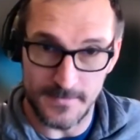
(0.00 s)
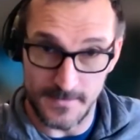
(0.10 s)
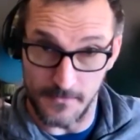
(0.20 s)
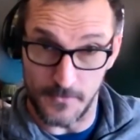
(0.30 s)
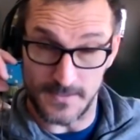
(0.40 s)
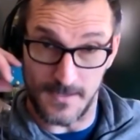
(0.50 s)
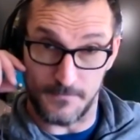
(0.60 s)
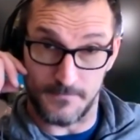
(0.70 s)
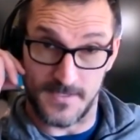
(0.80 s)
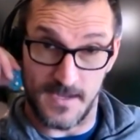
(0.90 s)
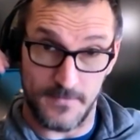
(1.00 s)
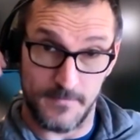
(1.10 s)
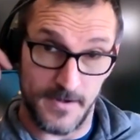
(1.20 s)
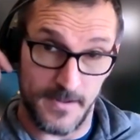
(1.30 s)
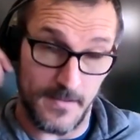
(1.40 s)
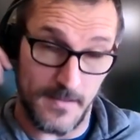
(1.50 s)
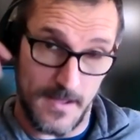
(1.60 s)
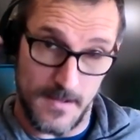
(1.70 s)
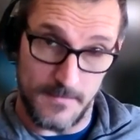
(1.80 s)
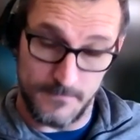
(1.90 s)
say what's up to everybody.
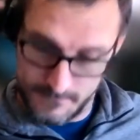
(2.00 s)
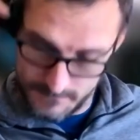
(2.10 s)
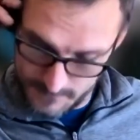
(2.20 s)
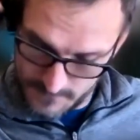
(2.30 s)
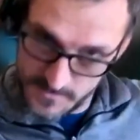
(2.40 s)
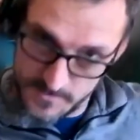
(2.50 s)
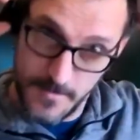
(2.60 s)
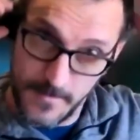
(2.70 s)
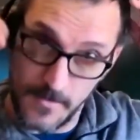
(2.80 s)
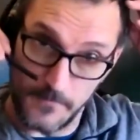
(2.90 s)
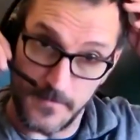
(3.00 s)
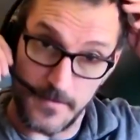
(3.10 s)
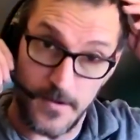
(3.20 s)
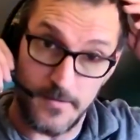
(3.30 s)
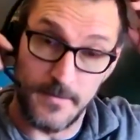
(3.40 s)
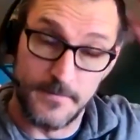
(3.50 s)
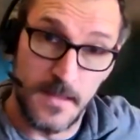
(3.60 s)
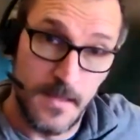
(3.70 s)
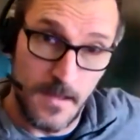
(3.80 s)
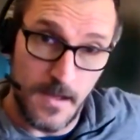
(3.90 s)
Sorry, hopefully you can hear me.
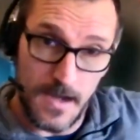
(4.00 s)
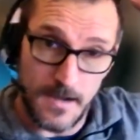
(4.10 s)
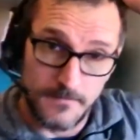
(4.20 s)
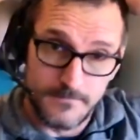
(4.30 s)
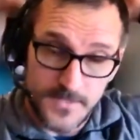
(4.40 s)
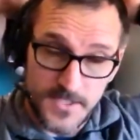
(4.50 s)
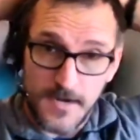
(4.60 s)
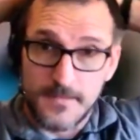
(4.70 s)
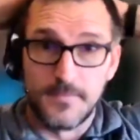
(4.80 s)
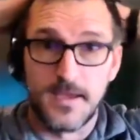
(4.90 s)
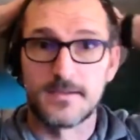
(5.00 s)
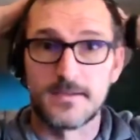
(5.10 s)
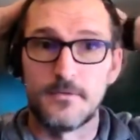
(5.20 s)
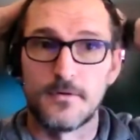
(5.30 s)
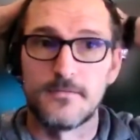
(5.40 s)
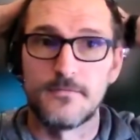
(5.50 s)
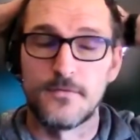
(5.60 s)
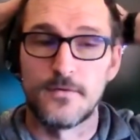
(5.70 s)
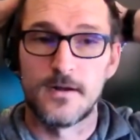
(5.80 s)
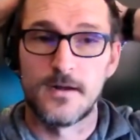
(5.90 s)
Jonathan Banks,
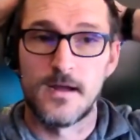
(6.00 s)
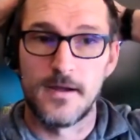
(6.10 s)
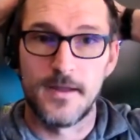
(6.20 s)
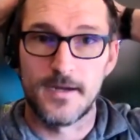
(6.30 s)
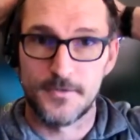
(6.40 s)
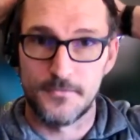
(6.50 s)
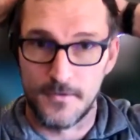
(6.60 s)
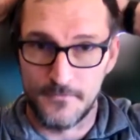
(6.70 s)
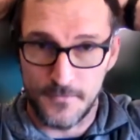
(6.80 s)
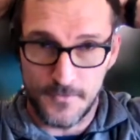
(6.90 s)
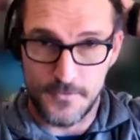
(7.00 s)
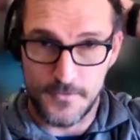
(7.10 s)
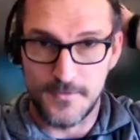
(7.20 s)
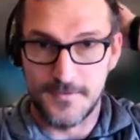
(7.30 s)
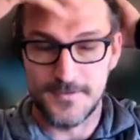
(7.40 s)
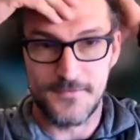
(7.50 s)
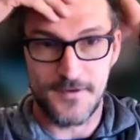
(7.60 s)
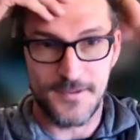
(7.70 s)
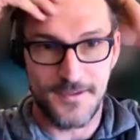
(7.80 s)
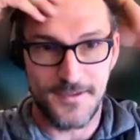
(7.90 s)
I'd actually work for Google. It's
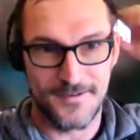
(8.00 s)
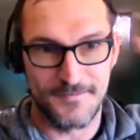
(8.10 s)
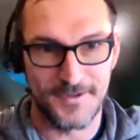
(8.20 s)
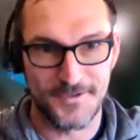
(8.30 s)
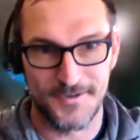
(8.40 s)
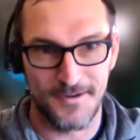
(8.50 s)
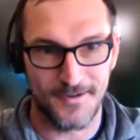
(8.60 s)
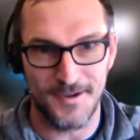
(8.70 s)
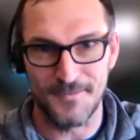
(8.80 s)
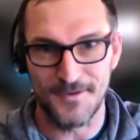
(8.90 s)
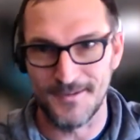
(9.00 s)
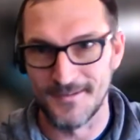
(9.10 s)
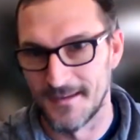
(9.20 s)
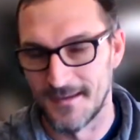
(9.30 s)
funny hearing you mention our company